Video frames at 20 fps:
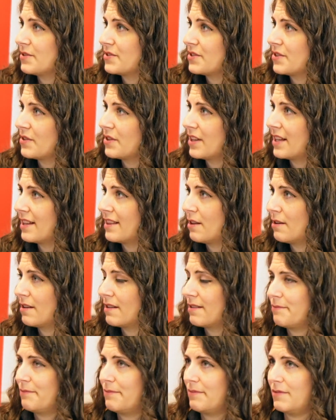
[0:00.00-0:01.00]
so that
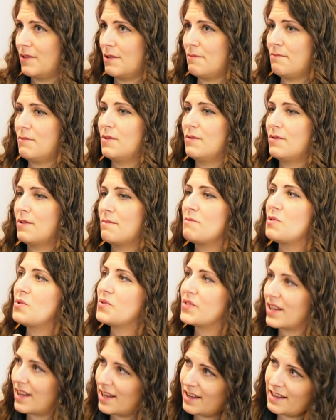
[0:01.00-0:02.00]
the
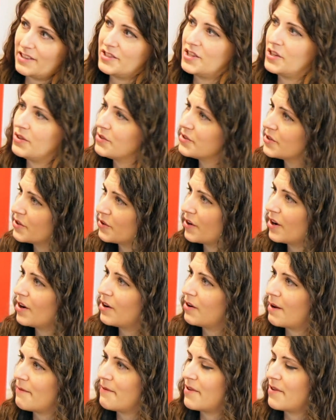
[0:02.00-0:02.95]
music can continue to grow.